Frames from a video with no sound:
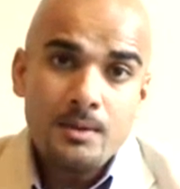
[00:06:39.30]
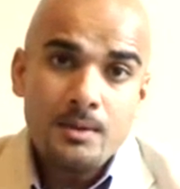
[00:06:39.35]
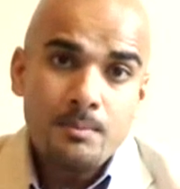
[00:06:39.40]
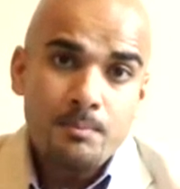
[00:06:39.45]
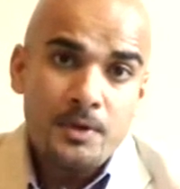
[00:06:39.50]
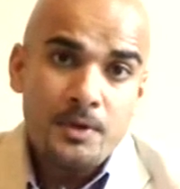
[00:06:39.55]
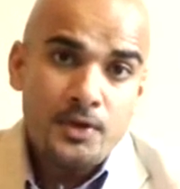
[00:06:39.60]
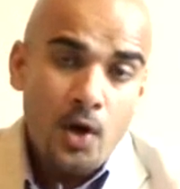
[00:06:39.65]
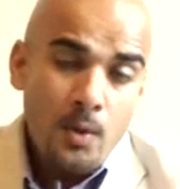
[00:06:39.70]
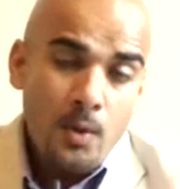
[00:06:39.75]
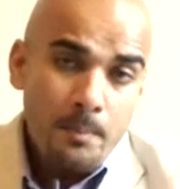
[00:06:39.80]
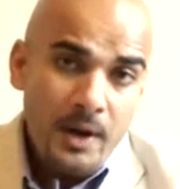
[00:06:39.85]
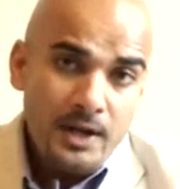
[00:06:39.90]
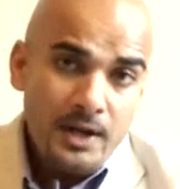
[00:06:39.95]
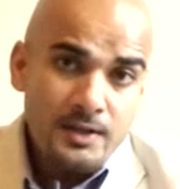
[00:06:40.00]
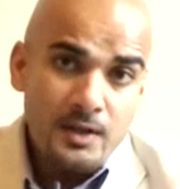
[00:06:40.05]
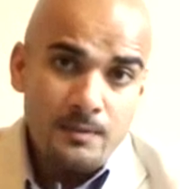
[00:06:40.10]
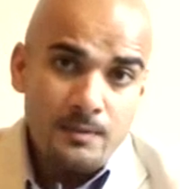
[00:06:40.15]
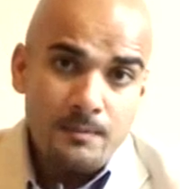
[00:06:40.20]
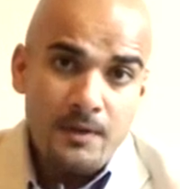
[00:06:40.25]
But don't
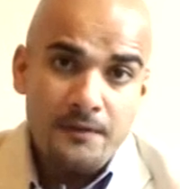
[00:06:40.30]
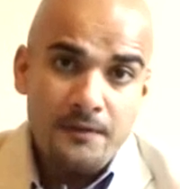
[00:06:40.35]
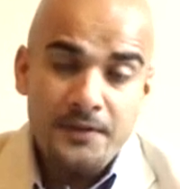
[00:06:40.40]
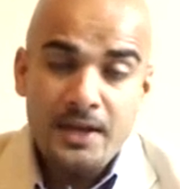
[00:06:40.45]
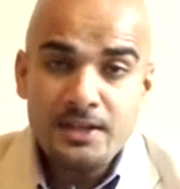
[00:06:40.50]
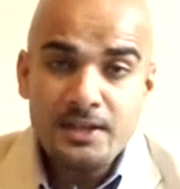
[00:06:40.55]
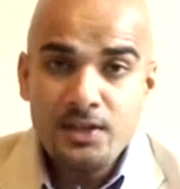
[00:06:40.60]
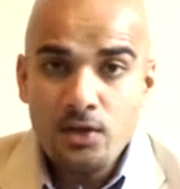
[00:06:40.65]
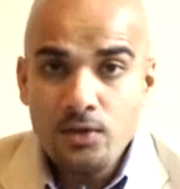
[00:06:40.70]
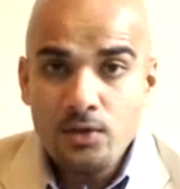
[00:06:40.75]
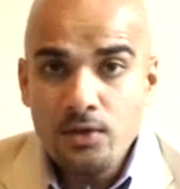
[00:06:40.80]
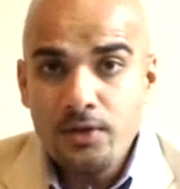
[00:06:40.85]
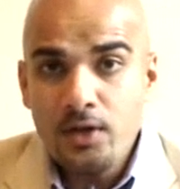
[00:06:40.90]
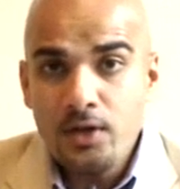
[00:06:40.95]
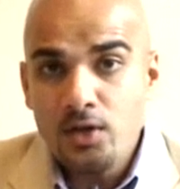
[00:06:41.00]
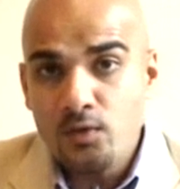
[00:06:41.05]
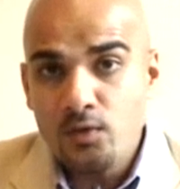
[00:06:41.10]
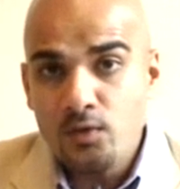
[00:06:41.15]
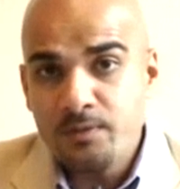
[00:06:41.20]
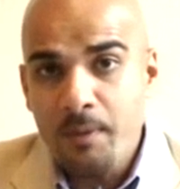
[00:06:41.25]
bug them. If they tell you they're going
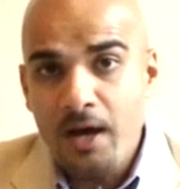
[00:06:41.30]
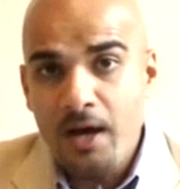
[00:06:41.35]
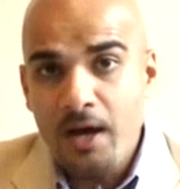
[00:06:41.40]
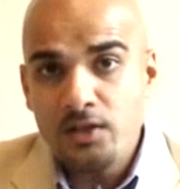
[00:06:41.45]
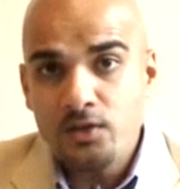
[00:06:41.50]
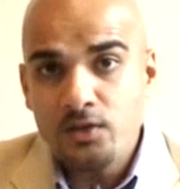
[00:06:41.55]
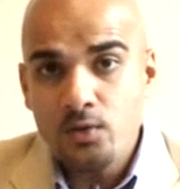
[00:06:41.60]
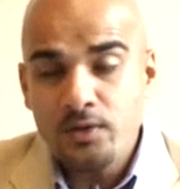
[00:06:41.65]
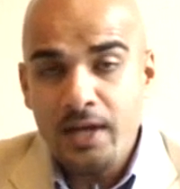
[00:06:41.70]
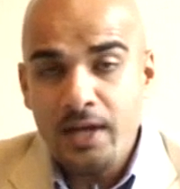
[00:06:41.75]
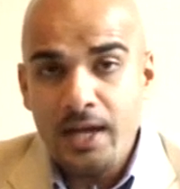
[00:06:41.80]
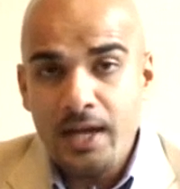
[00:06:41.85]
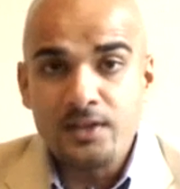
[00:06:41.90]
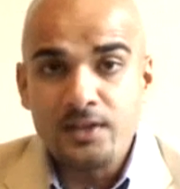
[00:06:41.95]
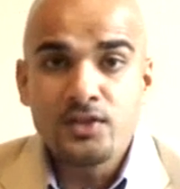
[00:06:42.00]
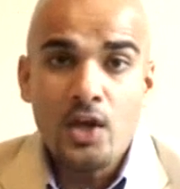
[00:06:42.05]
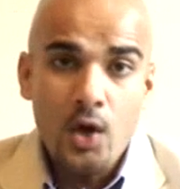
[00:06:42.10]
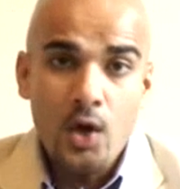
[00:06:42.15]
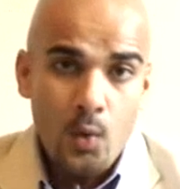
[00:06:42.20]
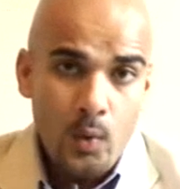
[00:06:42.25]
to respond in 2
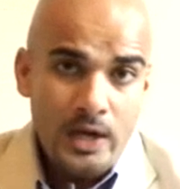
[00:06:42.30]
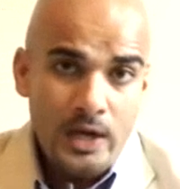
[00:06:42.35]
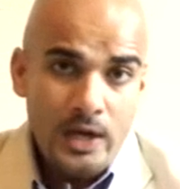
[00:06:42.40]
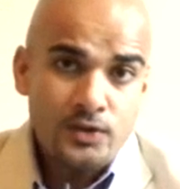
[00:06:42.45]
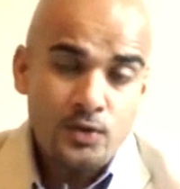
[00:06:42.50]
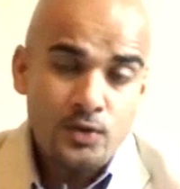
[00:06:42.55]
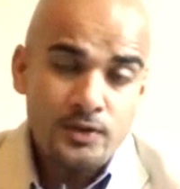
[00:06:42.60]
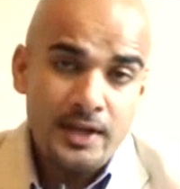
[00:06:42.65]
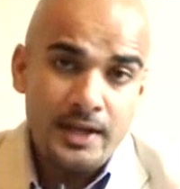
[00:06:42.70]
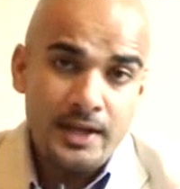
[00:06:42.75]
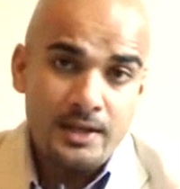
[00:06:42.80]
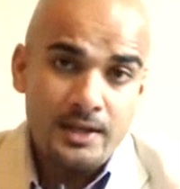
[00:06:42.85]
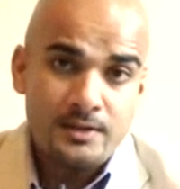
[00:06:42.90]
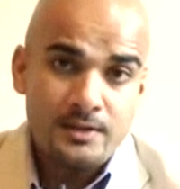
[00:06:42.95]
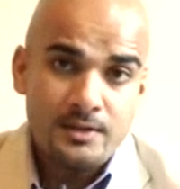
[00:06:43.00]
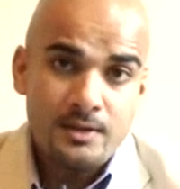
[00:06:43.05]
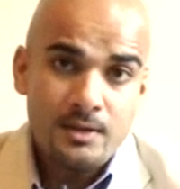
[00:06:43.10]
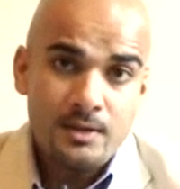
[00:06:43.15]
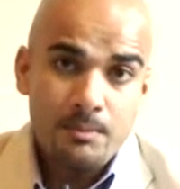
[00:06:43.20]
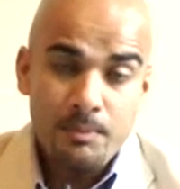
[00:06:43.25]
days, wait 2
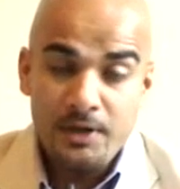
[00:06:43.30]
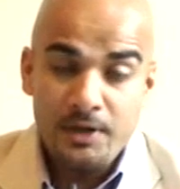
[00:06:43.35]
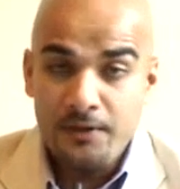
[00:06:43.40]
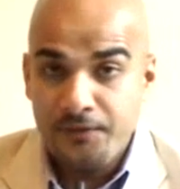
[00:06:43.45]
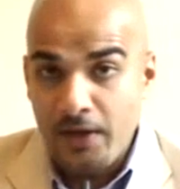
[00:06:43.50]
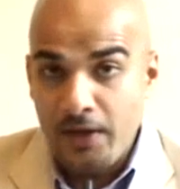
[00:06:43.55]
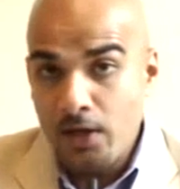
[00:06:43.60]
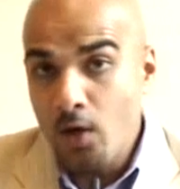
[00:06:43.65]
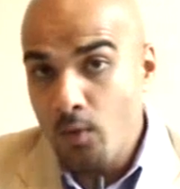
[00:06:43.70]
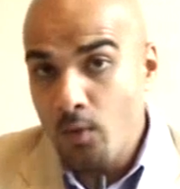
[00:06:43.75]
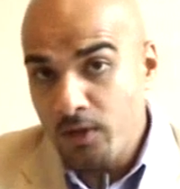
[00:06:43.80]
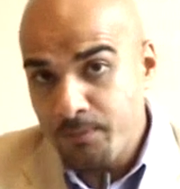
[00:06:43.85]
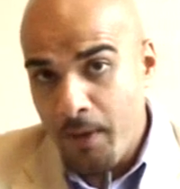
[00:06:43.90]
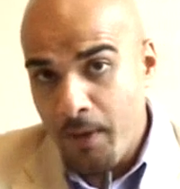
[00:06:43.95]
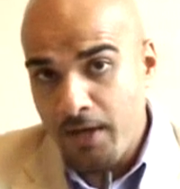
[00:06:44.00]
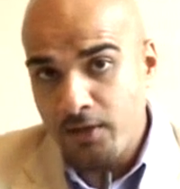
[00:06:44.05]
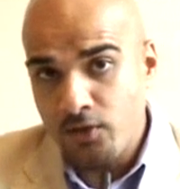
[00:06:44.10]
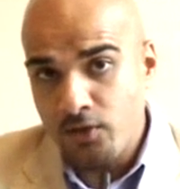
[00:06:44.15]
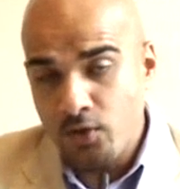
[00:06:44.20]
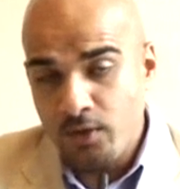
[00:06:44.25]
days. But if they don't
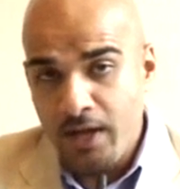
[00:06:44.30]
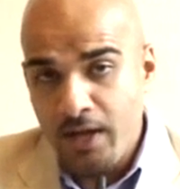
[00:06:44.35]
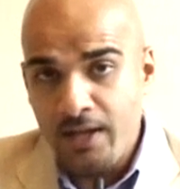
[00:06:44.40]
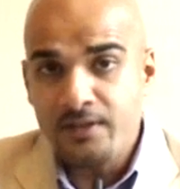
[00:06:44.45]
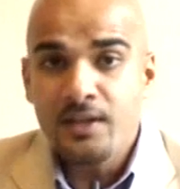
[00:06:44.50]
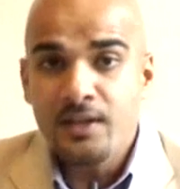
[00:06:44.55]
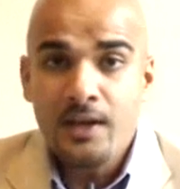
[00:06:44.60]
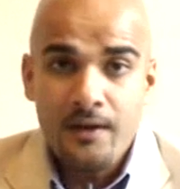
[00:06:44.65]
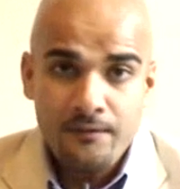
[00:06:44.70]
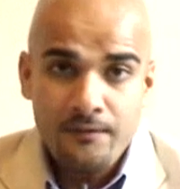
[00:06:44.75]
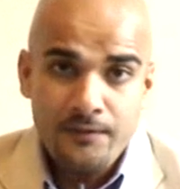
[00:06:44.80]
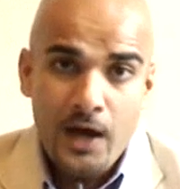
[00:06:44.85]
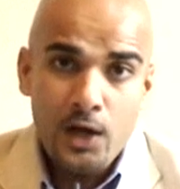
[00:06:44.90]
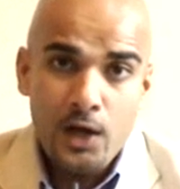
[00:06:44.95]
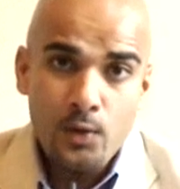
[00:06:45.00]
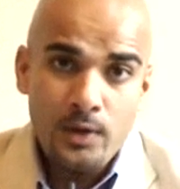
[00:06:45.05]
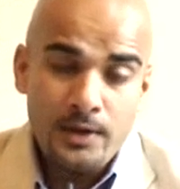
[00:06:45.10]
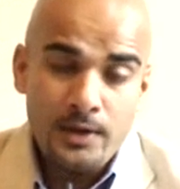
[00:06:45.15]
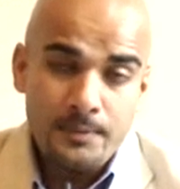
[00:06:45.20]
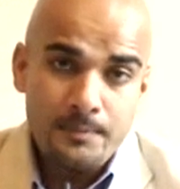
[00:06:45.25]
respond in 2 days,
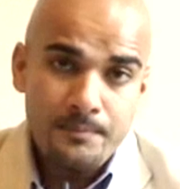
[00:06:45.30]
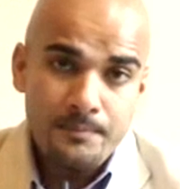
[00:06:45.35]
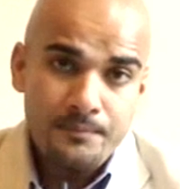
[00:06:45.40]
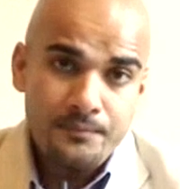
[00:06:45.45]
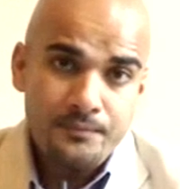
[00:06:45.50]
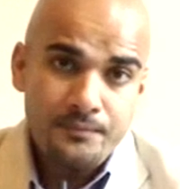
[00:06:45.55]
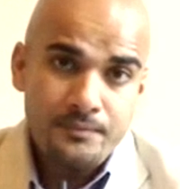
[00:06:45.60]
follow up.